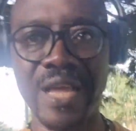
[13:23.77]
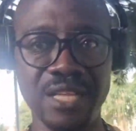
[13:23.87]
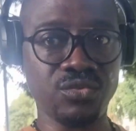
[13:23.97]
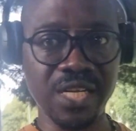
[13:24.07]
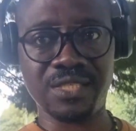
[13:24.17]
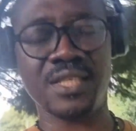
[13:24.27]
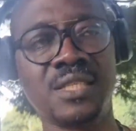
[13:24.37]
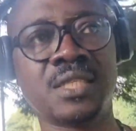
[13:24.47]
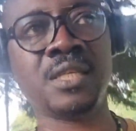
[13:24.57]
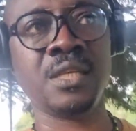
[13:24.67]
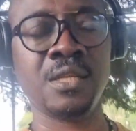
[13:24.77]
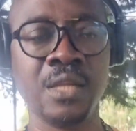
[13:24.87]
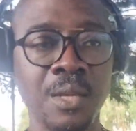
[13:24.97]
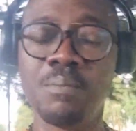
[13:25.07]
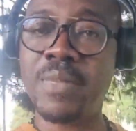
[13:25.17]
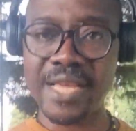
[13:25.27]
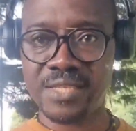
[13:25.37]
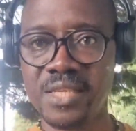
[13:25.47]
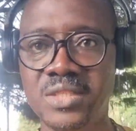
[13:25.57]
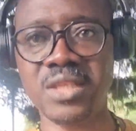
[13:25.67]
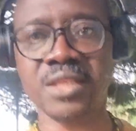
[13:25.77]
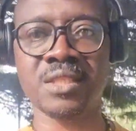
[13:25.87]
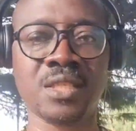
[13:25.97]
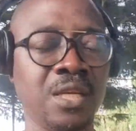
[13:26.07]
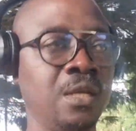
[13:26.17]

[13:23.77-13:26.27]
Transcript: address it, by teachers